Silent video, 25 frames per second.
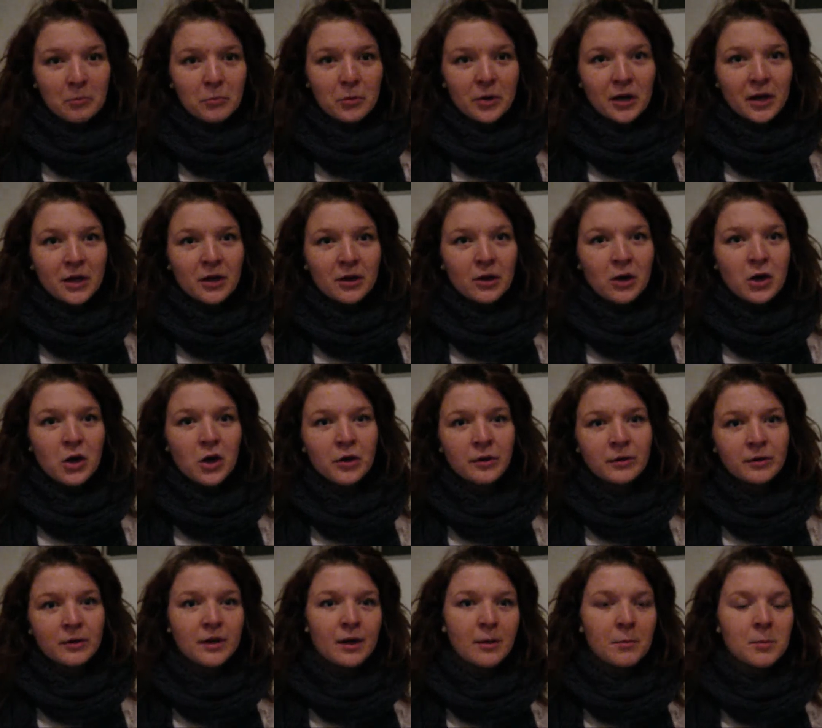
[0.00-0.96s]
bring it
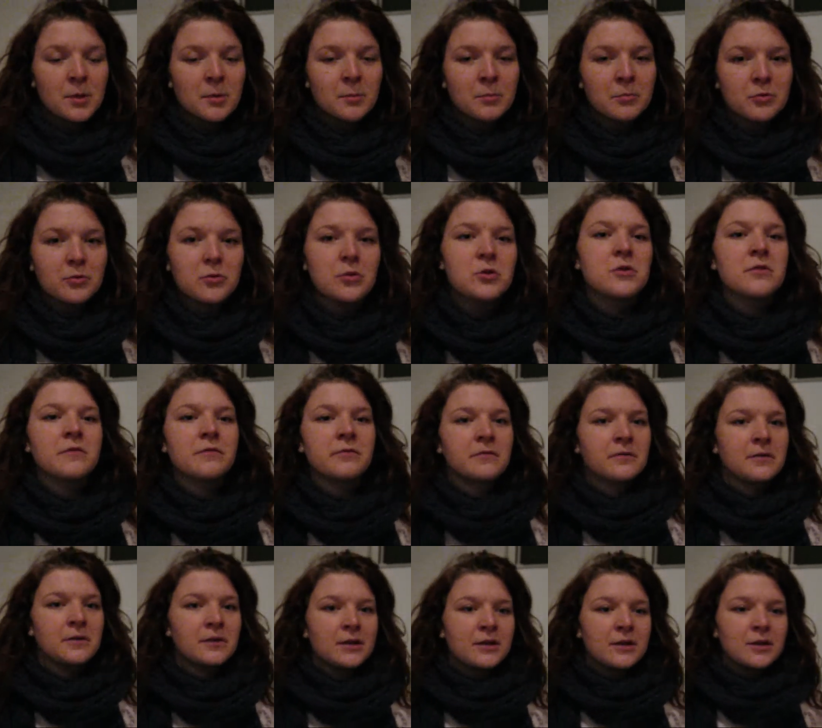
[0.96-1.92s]
on. Come and prove
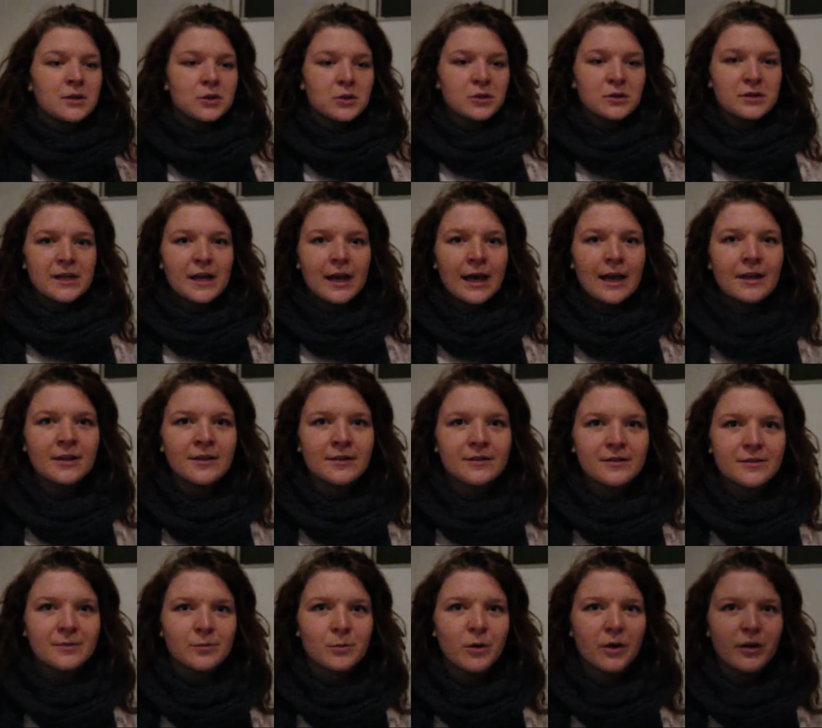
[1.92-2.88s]
your
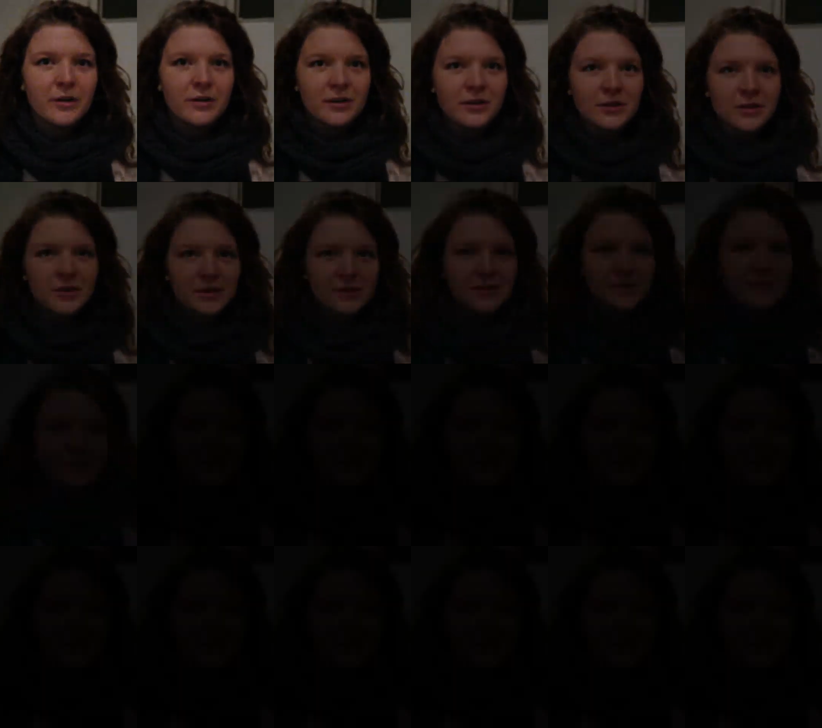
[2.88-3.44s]
talent worthiness.